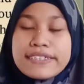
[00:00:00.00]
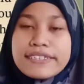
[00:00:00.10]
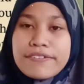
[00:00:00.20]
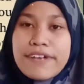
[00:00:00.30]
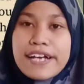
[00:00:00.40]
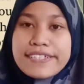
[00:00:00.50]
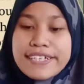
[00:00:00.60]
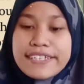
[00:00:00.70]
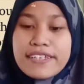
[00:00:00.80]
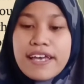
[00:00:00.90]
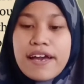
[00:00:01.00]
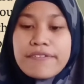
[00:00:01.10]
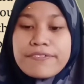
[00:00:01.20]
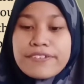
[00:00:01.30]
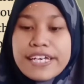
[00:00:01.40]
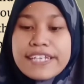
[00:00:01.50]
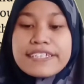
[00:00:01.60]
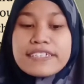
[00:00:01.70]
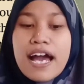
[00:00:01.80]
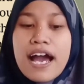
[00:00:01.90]
Java acid
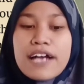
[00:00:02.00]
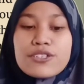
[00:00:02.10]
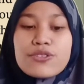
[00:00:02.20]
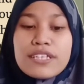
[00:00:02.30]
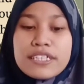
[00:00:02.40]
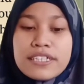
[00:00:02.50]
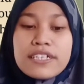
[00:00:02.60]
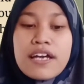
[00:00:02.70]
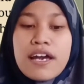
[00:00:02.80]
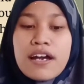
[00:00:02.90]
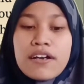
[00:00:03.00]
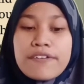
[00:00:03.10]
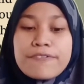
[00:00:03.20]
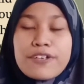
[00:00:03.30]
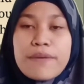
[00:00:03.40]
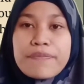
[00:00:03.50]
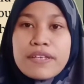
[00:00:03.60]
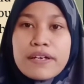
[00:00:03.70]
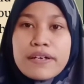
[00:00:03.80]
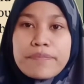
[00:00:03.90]
plants actually come from
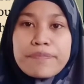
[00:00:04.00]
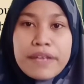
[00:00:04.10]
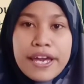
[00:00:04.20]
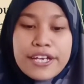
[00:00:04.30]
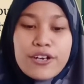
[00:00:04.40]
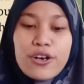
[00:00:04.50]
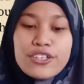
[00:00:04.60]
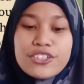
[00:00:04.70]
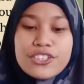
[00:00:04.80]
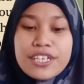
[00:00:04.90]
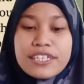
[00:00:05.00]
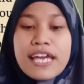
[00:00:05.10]
the blank continent,